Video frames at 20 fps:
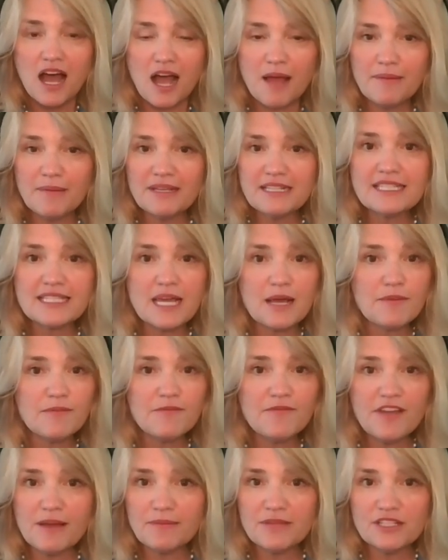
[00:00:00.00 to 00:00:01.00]
I mean,
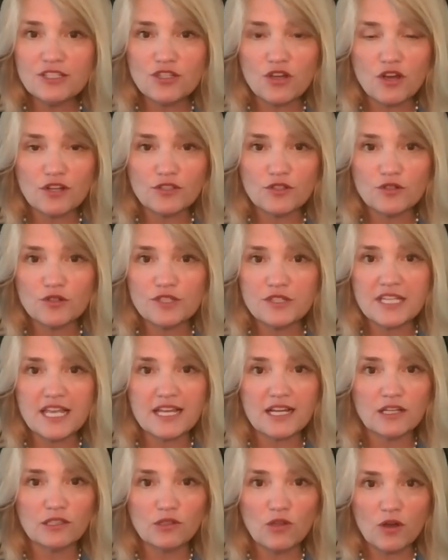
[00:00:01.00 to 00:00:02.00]
some family doctors
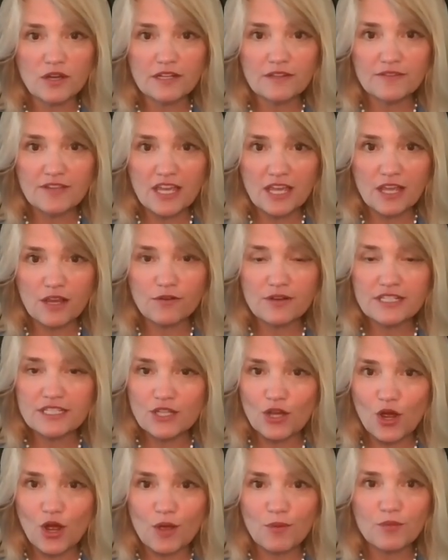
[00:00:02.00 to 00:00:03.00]
take a lot of care and
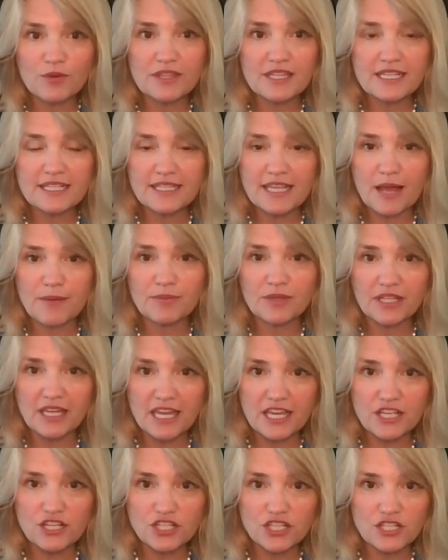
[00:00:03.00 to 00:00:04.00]
time with these
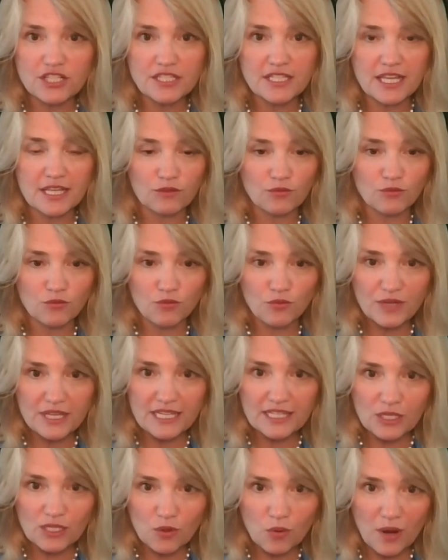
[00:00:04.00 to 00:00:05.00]
applications and
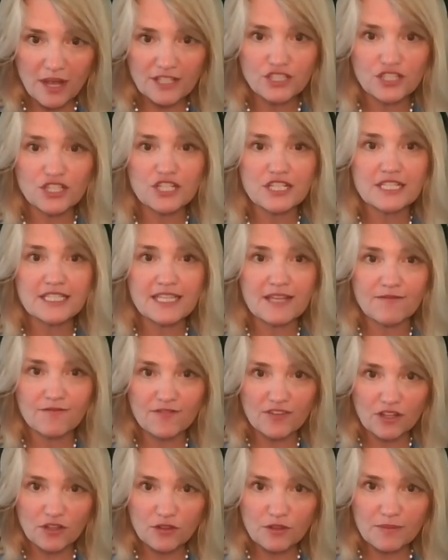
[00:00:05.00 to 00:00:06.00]
read the questions and
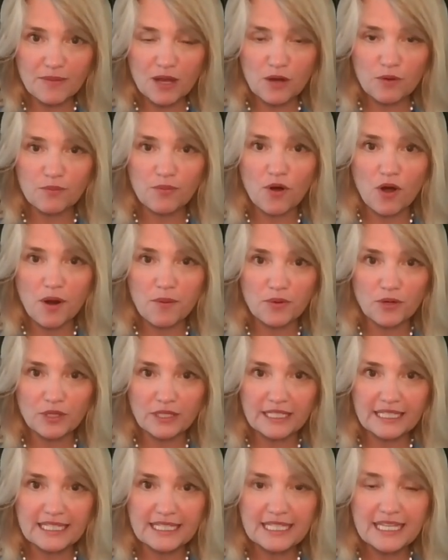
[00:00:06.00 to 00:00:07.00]
fill them out
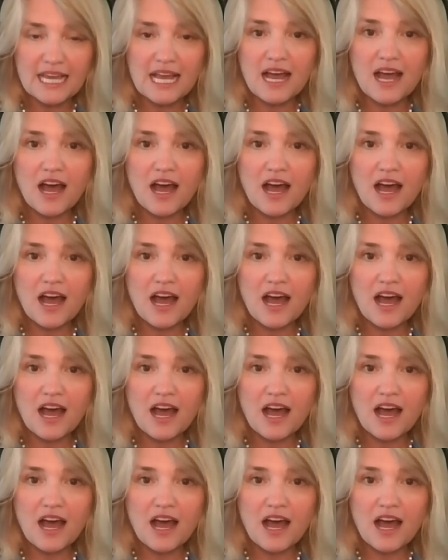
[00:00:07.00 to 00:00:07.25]
properly.